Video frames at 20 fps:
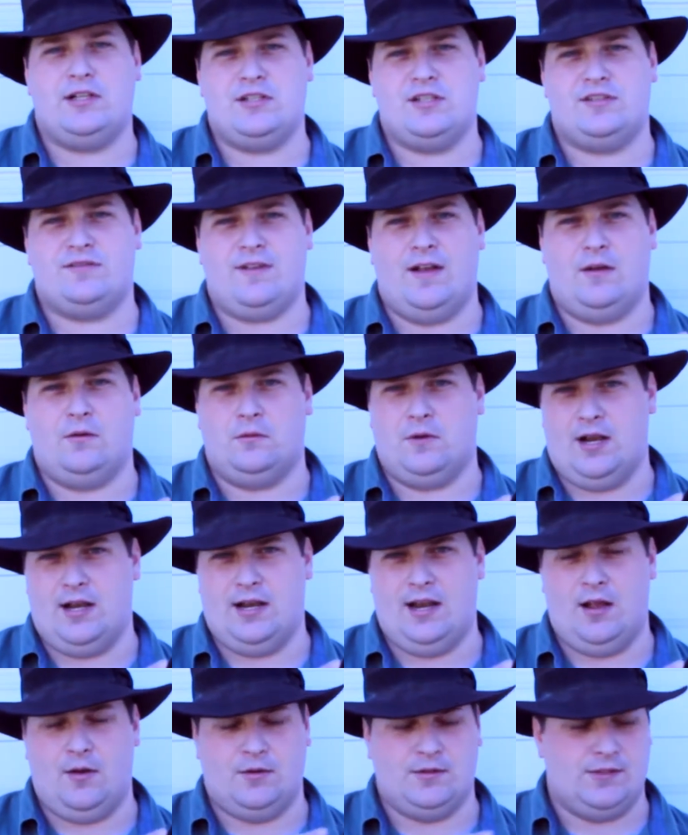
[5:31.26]
just found right
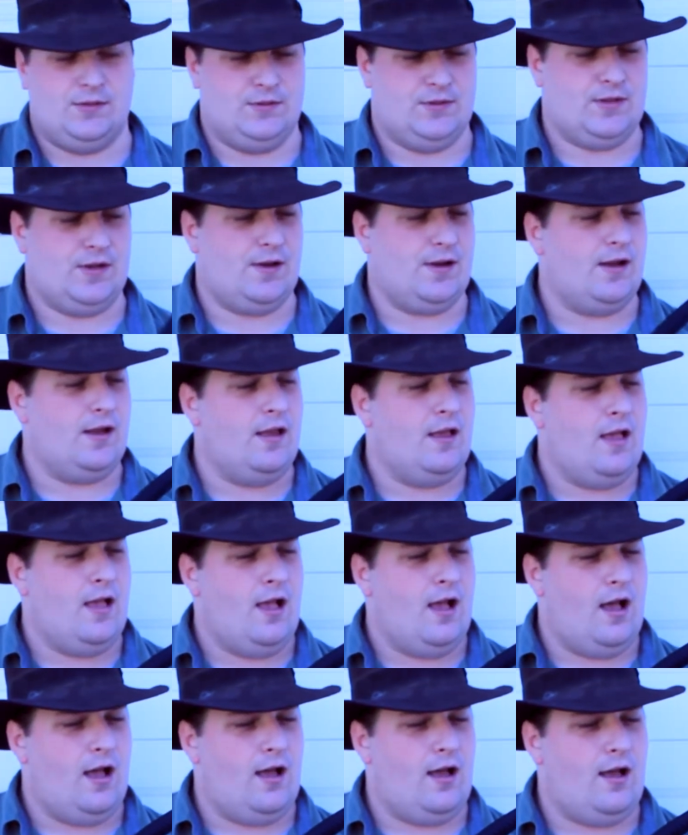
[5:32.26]
now, as you saw,
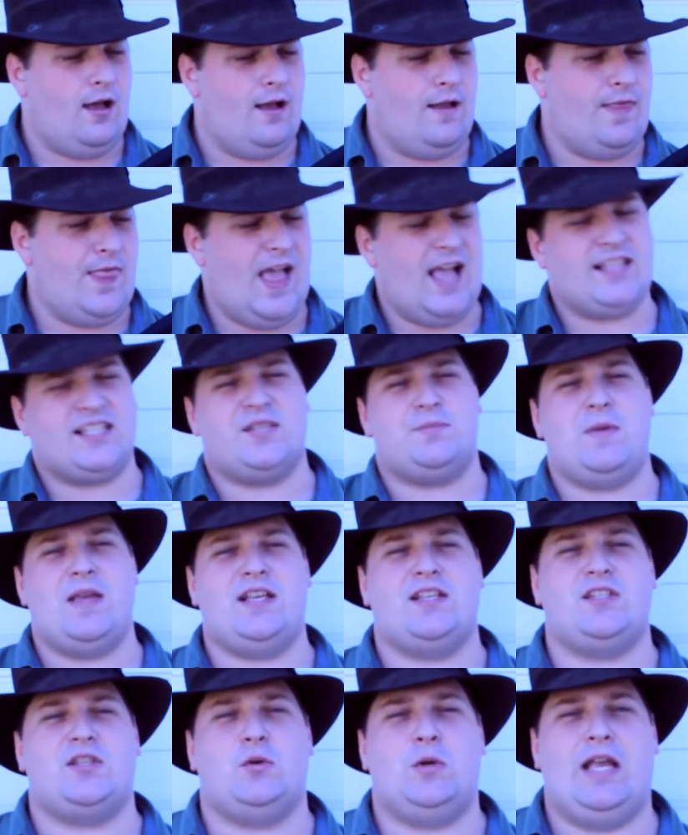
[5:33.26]
that
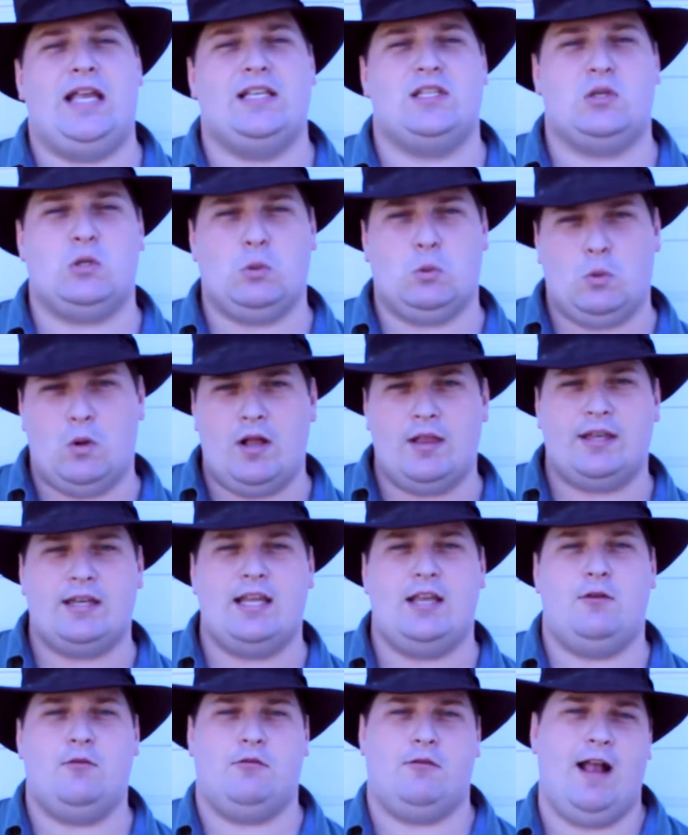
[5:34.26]
speaks to his
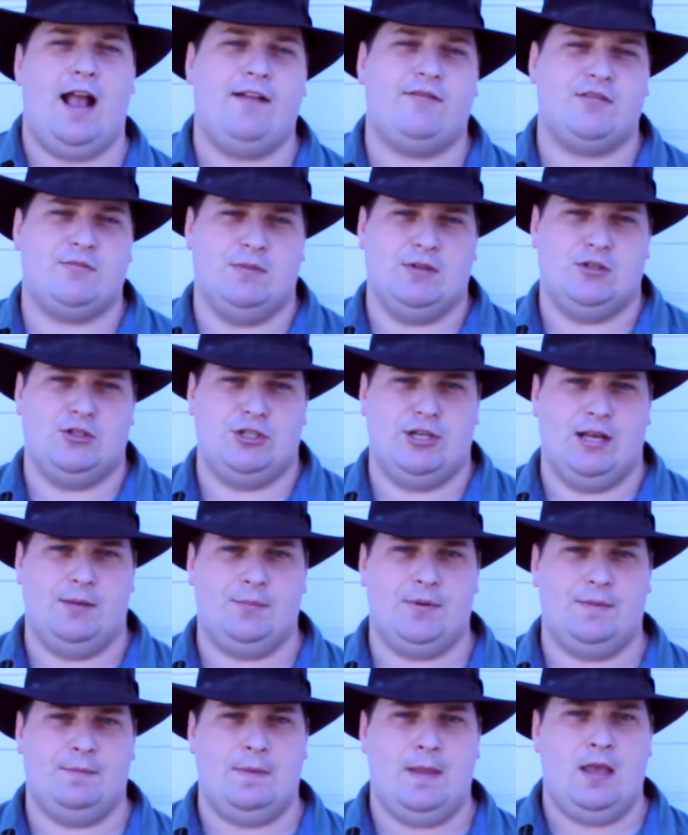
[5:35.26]
quality craftsmanship.
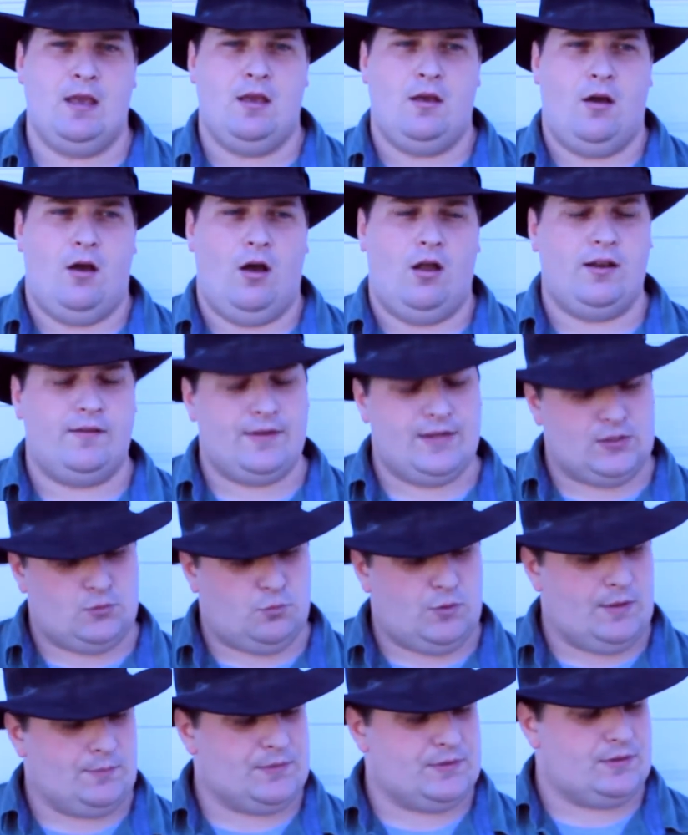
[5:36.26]
All of his
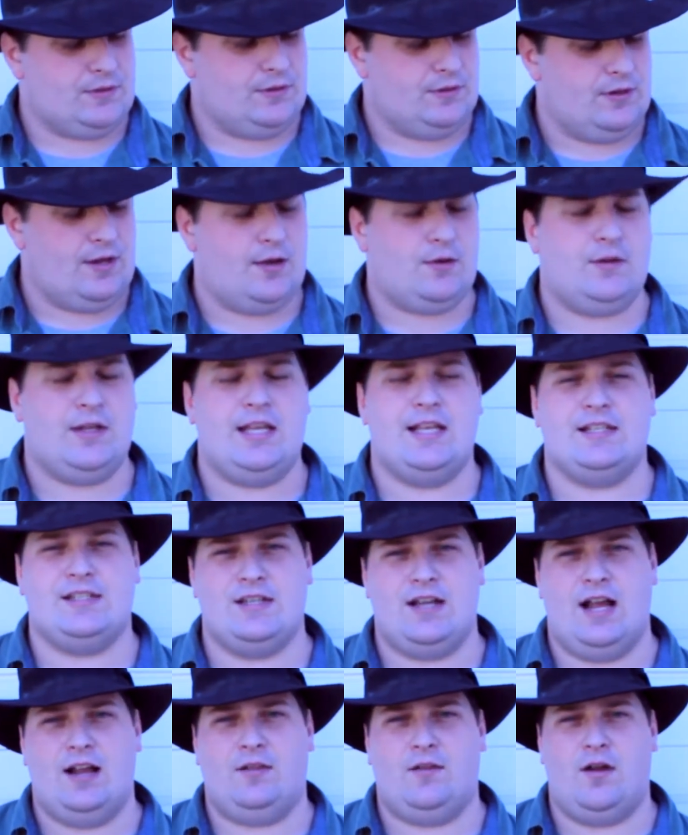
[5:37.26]
whips, not only his
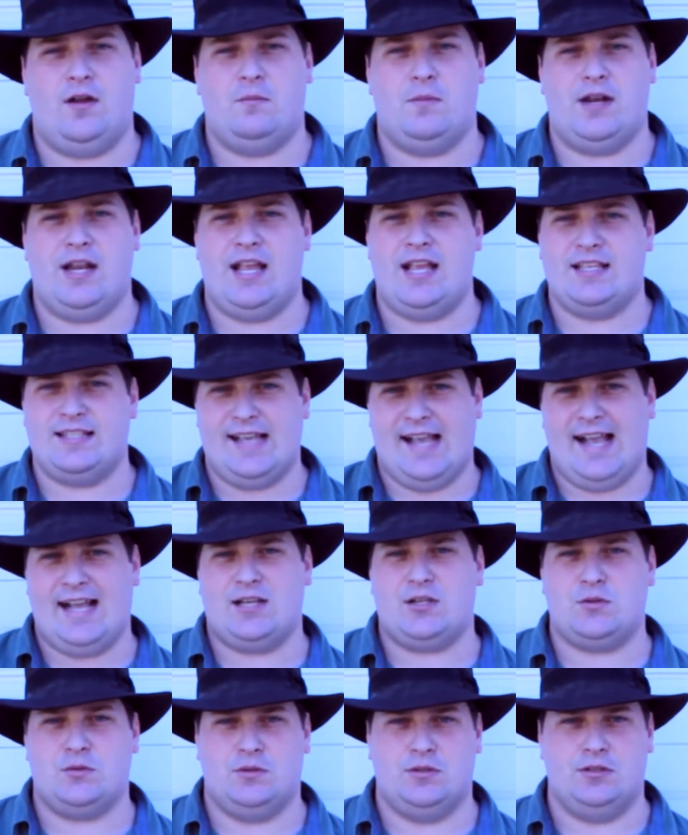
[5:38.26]
nylon, but his
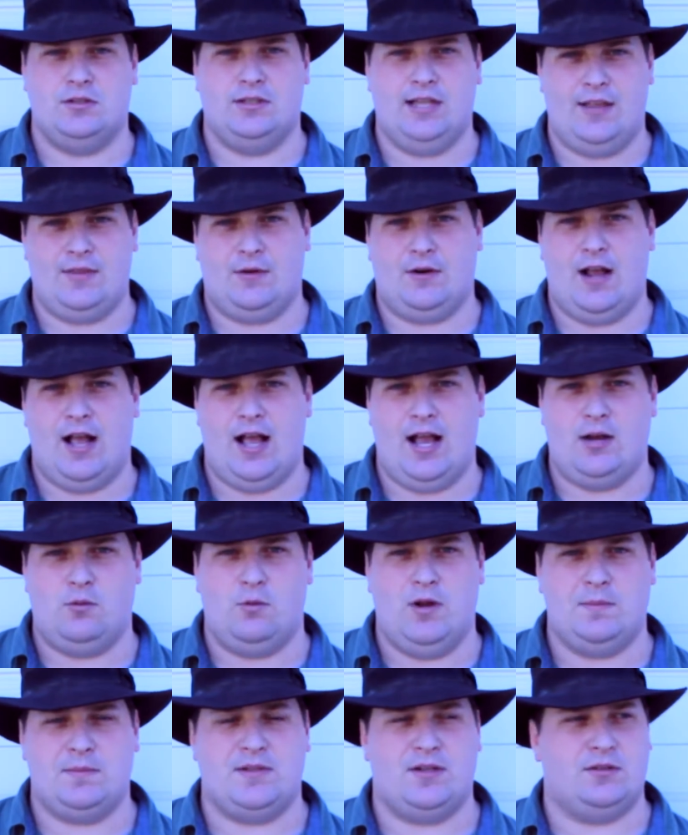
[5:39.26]
actual leather hide
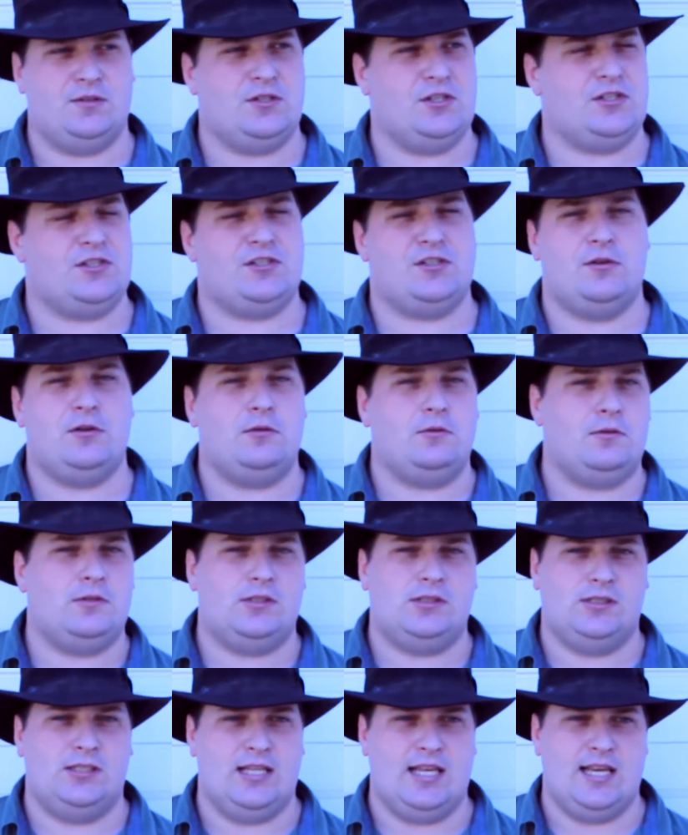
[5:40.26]
whips, are just so
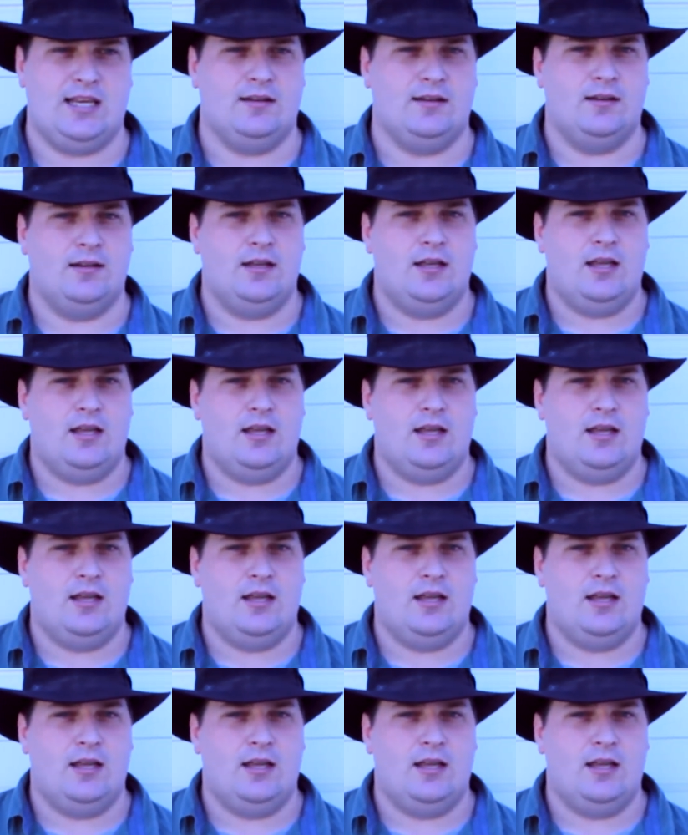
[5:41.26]
clean.